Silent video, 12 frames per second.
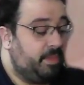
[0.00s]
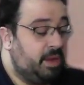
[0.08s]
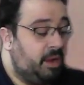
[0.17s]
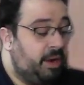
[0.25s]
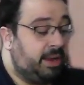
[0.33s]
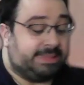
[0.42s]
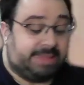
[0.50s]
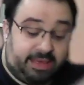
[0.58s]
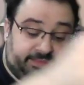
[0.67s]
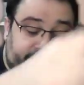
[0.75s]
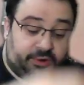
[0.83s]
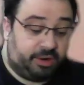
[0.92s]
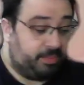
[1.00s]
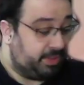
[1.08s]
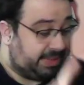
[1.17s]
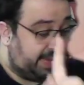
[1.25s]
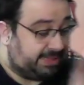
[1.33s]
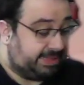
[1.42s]
Alright, Salvatore. Put
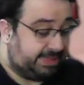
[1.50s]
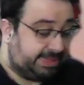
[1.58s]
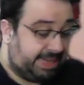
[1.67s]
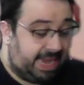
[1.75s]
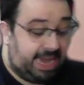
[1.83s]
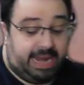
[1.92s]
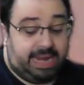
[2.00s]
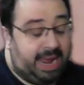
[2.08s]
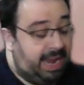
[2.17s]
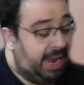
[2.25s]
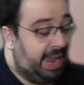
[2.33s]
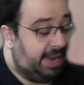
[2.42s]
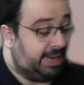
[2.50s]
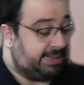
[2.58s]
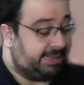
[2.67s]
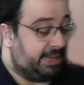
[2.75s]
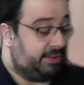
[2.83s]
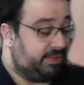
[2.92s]
that to the side. I like
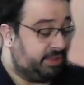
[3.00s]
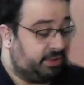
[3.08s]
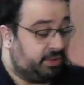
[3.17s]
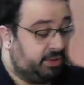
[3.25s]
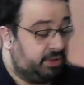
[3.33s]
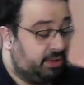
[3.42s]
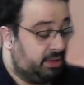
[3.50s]
Salvatore.